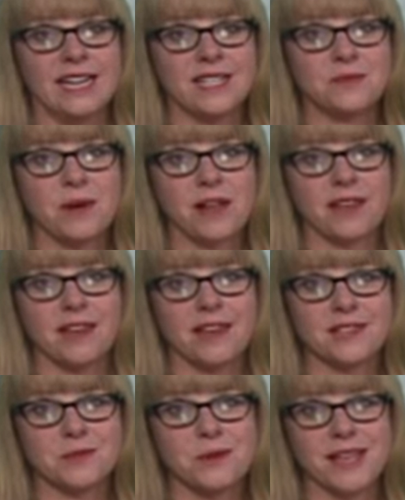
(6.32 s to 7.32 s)
it is
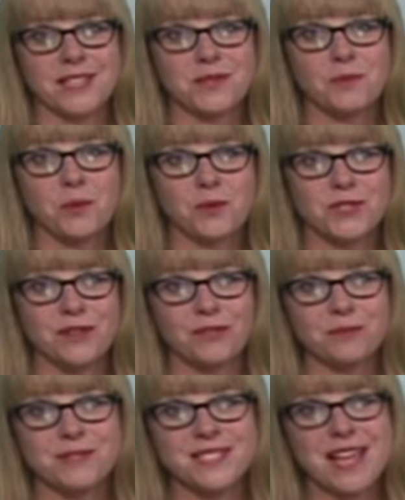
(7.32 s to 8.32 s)
working its way towards you
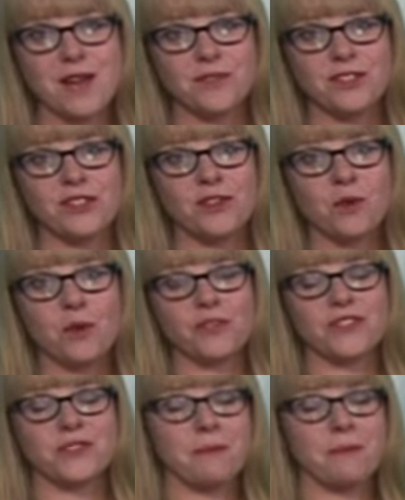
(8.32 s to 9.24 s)
from south to north.